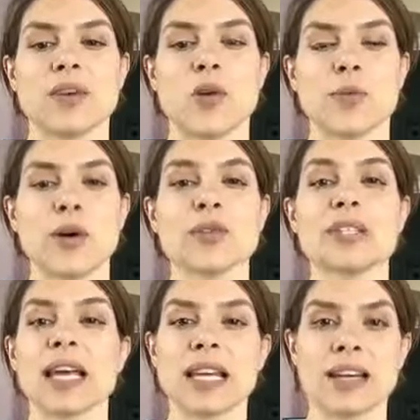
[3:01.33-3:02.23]

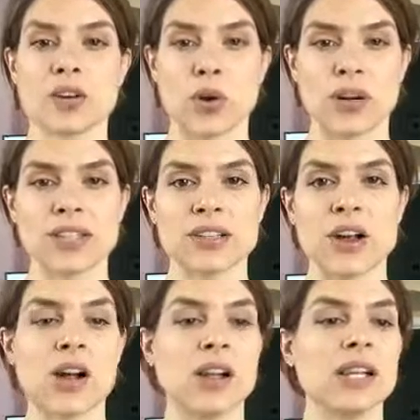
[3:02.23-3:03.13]
hormones like
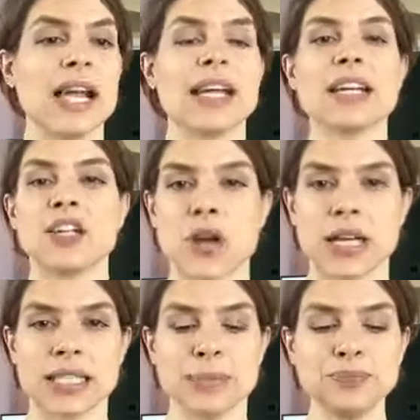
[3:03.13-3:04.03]
cortisol and
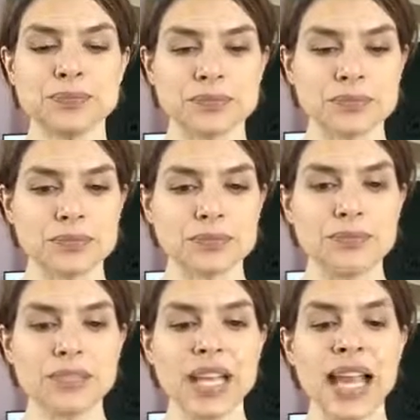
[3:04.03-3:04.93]
adrenaline.
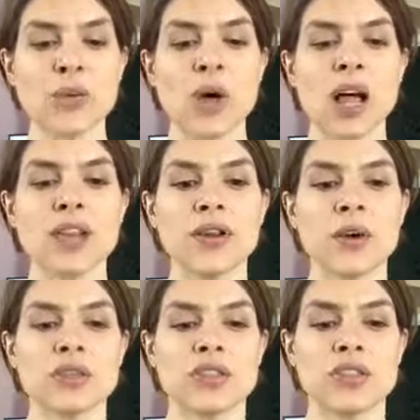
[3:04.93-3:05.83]
And while
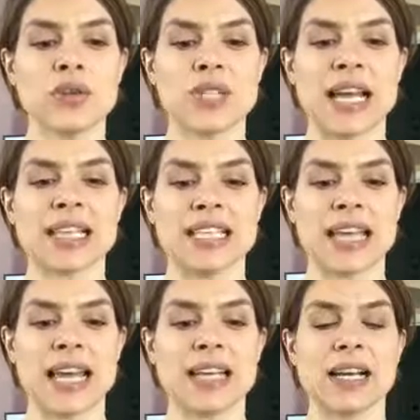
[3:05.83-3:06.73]
those do tend to
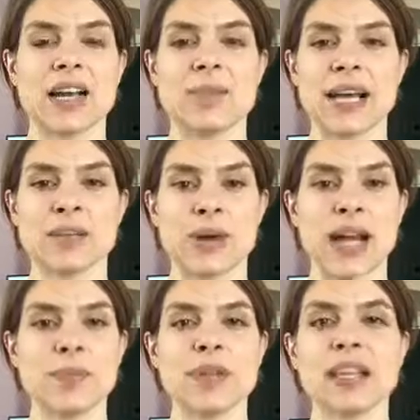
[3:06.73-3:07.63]
get a bad
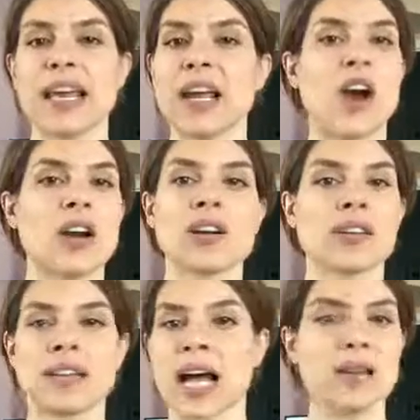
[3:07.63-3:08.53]
rep, they
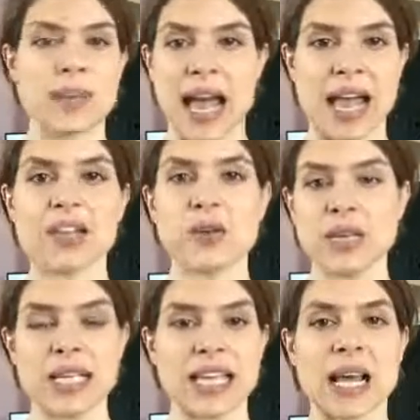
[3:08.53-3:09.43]
are not bad. You
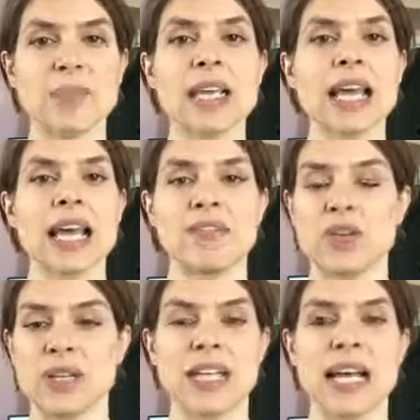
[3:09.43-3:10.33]
need them. If
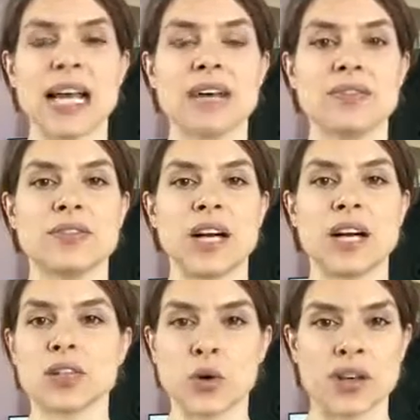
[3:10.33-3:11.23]
you didn't have
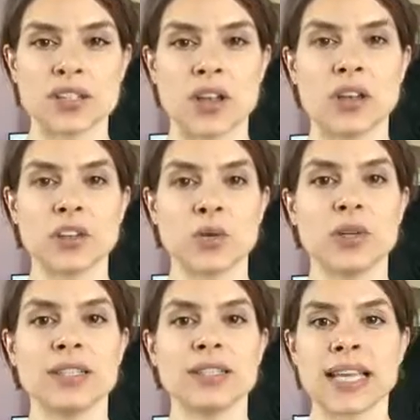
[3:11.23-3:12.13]
cortisol, you
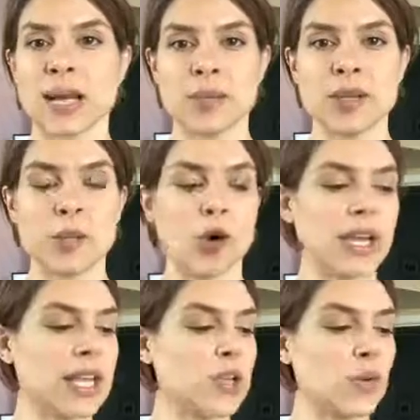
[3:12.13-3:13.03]
wouldn't get up in the
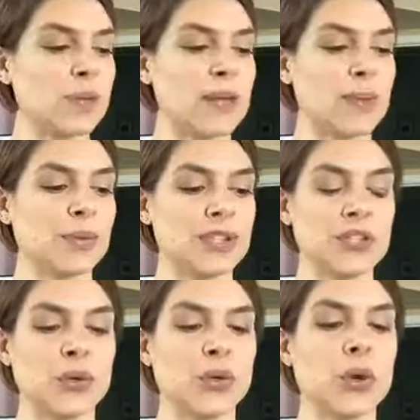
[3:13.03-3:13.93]
morning. You wouldn't be able
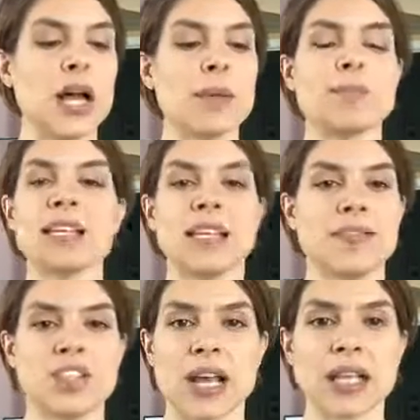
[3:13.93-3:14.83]
to meet
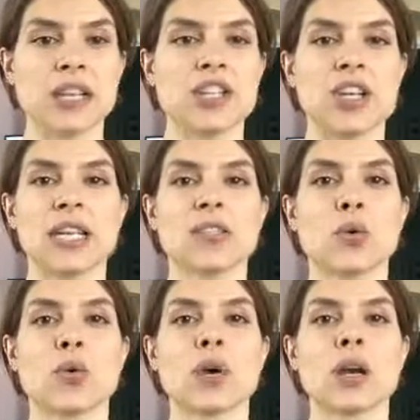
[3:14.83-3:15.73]
life's challenges
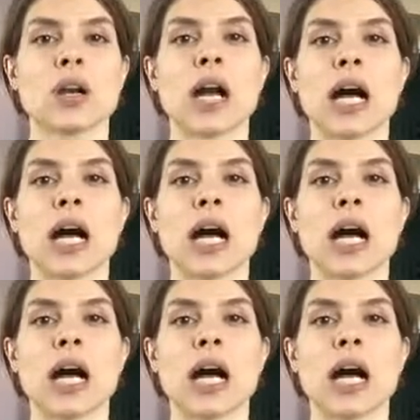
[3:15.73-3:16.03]
or